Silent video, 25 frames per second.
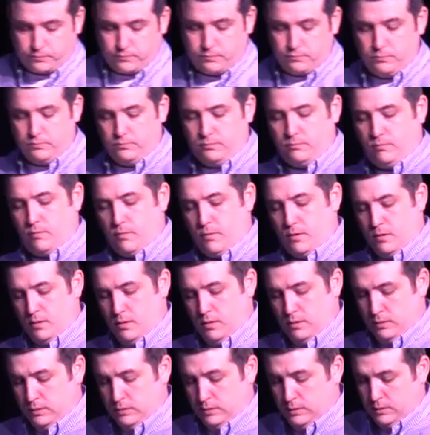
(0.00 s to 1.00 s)

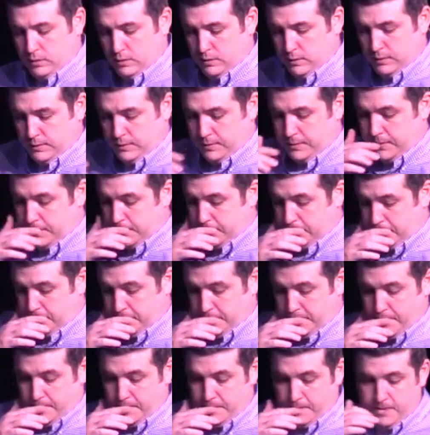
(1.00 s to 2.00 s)
[no speech]